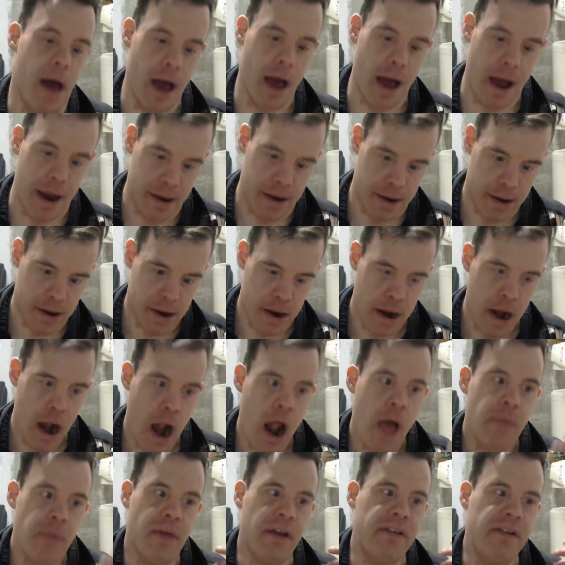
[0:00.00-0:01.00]
on.
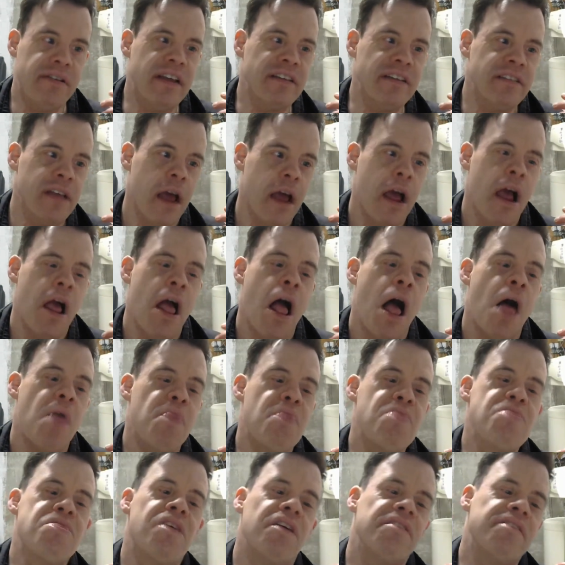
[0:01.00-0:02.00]
The
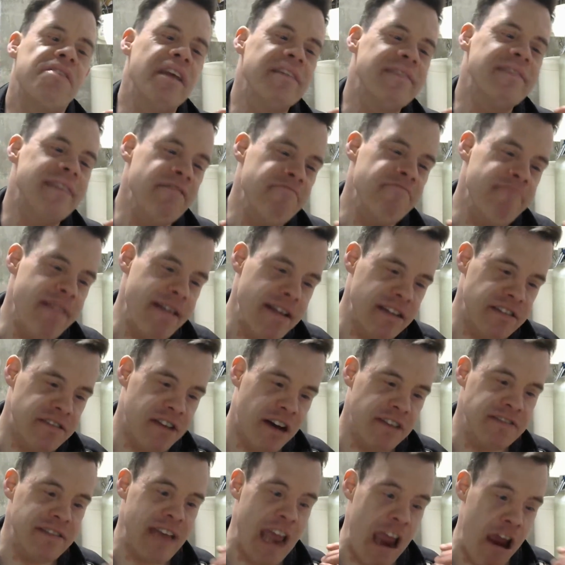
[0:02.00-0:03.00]
Disney
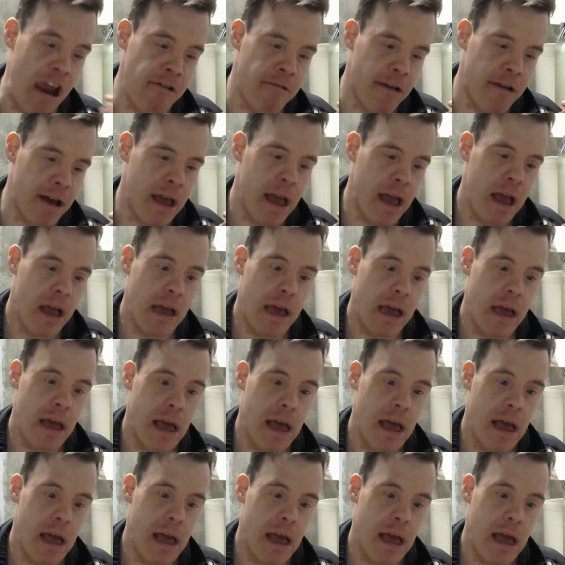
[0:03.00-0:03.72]
Renaissance era